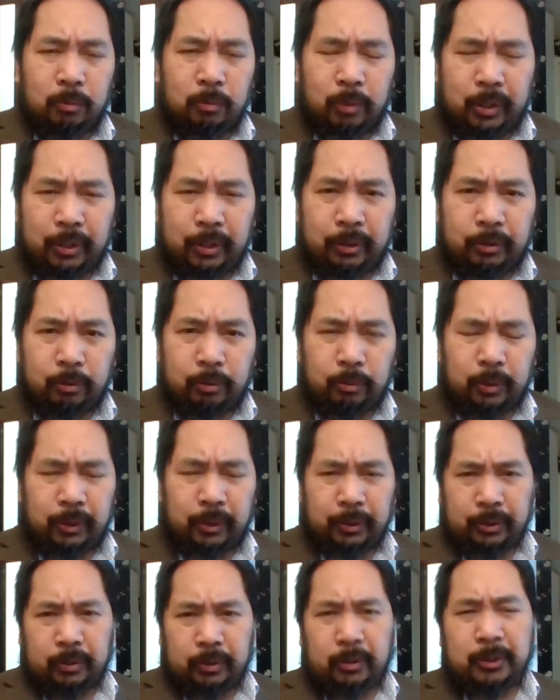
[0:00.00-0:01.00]
with
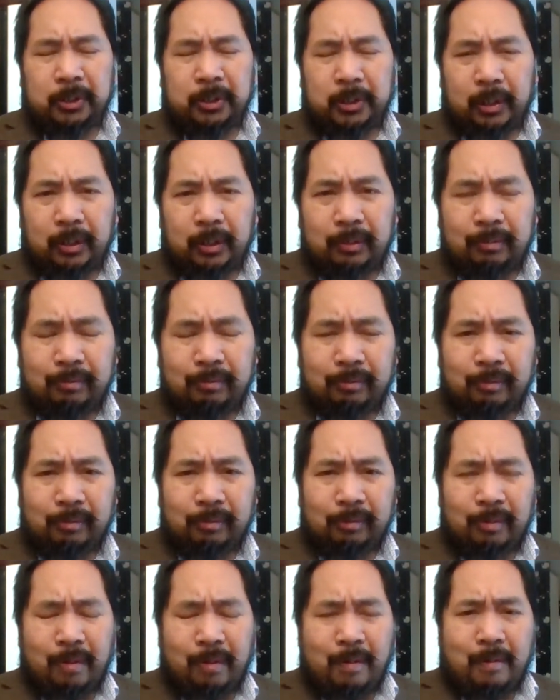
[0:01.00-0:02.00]
Ursula,
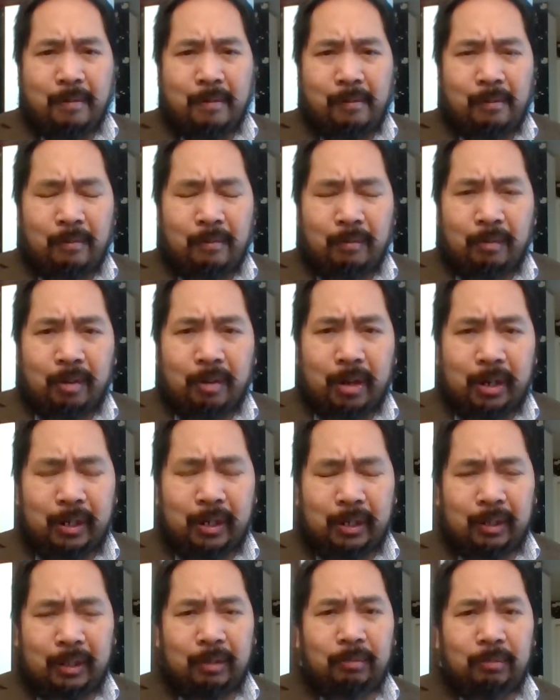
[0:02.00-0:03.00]

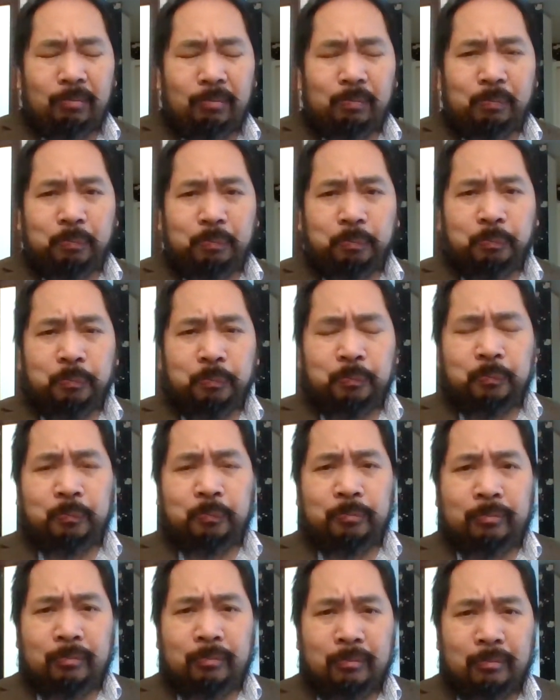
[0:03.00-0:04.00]
and
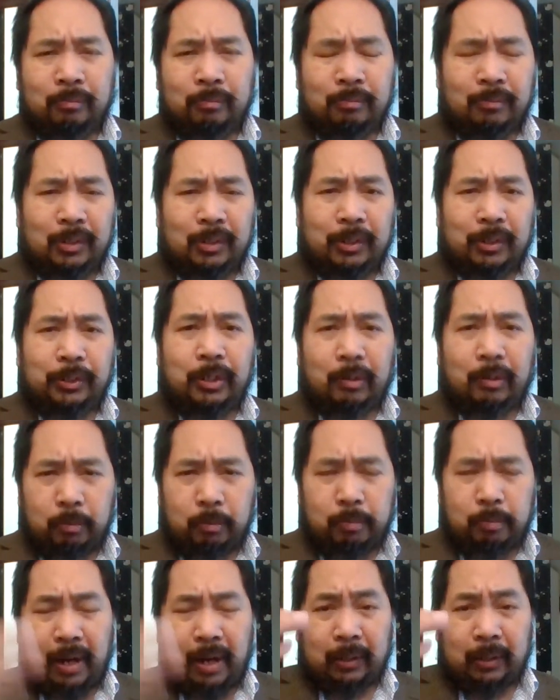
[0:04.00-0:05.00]
you have to
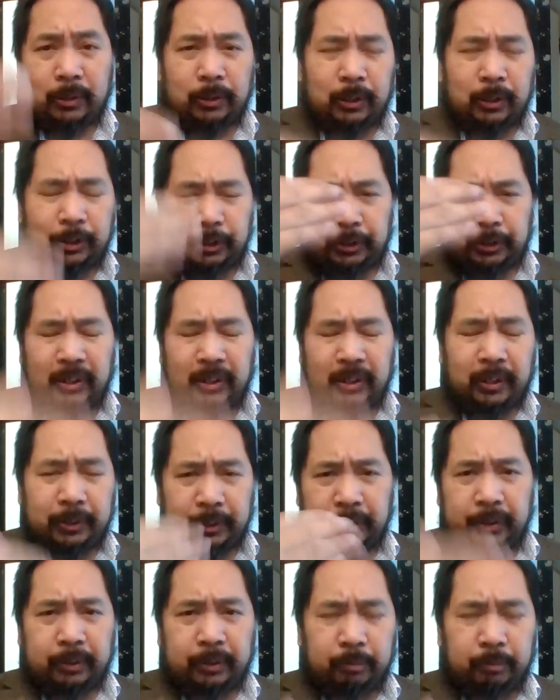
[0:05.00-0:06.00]
pass
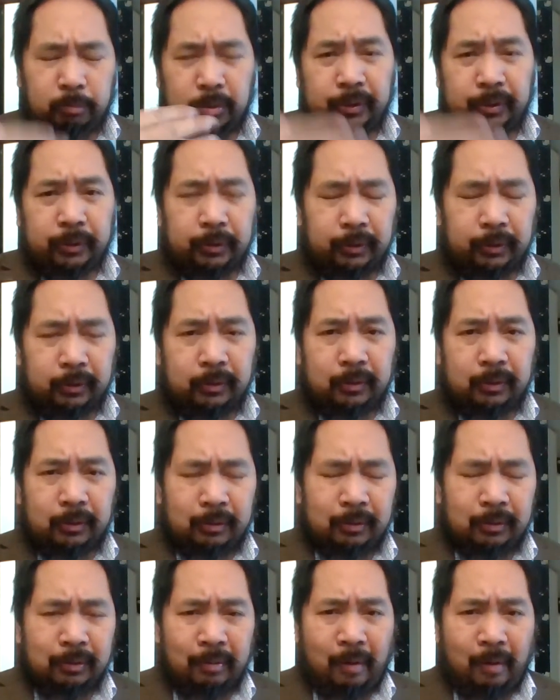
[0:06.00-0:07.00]
legislation in Britain
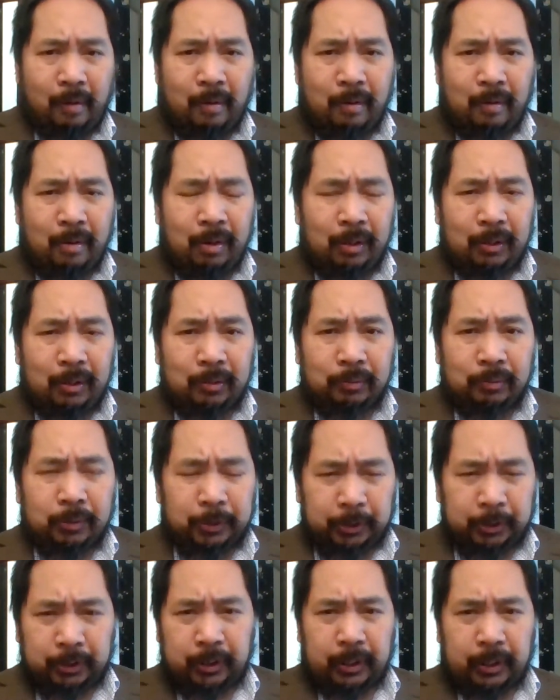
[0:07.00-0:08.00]
to
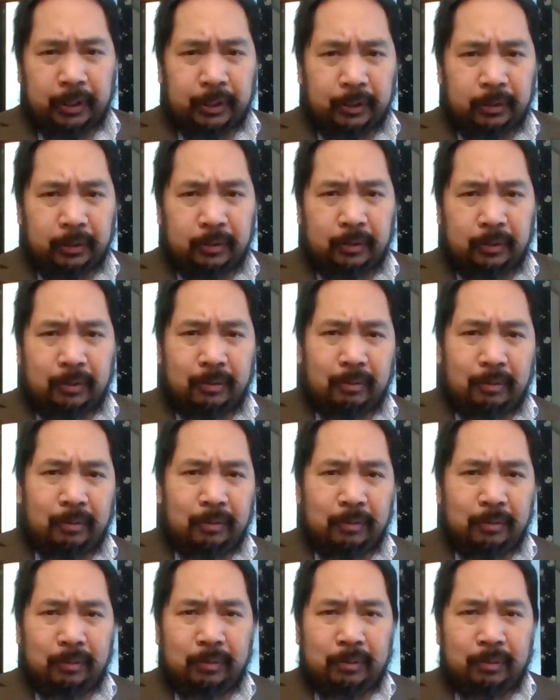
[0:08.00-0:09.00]
say
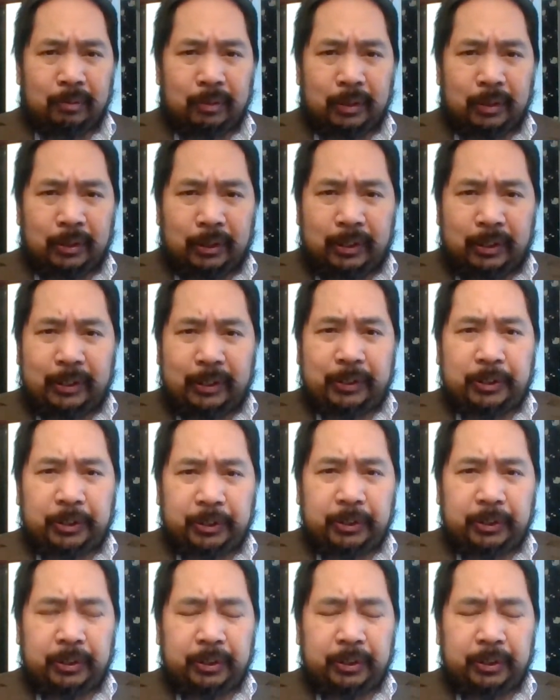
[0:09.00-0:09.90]
at least